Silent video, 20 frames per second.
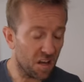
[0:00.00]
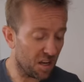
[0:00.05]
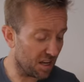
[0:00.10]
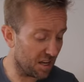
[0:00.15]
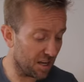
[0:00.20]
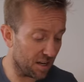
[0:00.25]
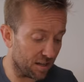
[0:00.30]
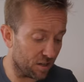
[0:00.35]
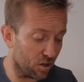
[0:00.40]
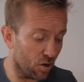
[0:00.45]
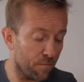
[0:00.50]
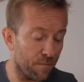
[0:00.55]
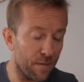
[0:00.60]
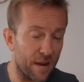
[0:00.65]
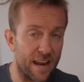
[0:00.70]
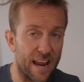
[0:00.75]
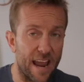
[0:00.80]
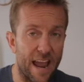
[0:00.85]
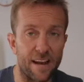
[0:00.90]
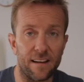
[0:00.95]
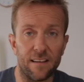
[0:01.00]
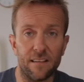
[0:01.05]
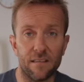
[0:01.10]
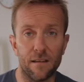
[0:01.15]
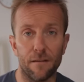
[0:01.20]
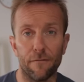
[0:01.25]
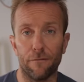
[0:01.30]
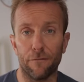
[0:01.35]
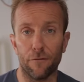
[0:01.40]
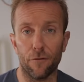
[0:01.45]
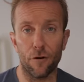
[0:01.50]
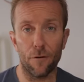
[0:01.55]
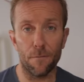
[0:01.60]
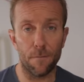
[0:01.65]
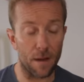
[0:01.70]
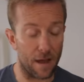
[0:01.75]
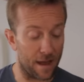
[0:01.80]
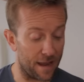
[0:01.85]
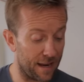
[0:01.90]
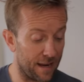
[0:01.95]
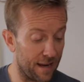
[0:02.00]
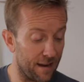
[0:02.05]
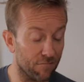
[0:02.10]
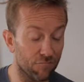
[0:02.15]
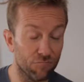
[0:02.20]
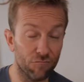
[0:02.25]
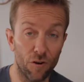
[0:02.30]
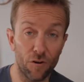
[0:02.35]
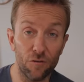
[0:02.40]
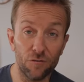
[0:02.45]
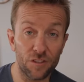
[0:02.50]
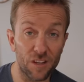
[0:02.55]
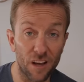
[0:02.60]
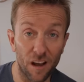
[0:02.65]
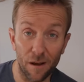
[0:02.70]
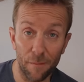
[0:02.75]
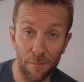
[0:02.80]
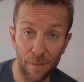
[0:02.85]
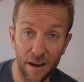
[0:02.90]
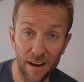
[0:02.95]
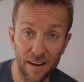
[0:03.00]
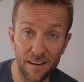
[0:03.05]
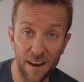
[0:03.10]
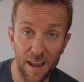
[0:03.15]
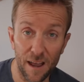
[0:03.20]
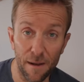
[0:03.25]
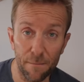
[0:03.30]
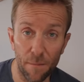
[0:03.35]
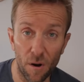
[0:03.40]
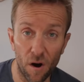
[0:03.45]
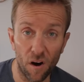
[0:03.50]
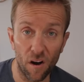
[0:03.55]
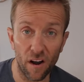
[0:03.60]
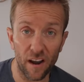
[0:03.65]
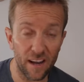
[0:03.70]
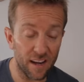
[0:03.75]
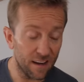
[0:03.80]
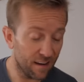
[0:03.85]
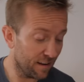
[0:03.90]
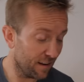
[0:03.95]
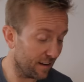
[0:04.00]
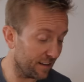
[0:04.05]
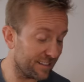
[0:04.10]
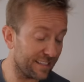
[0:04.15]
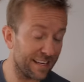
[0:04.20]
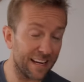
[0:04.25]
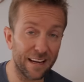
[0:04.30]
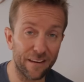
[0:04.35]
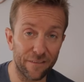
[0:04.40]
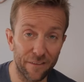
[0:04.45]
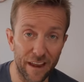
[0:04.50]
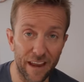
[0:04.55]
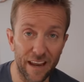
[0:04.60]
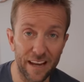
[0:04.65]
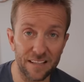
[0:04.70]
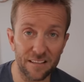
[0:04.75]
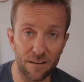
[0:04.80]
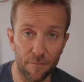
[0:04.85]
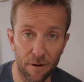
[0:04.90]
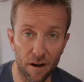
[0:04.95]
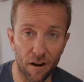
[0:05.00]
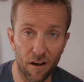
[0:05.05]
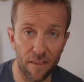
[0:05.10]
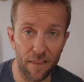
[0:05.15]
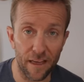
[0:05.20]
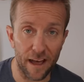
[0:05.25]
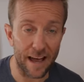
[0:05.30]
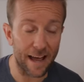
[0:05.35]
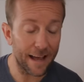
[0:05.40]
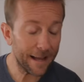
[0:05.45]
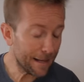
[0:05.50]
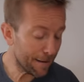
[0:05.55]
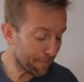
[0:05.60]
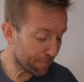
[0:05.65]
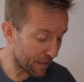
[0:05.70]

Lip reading: It could be anything from a router being nearby, a TV, something like that.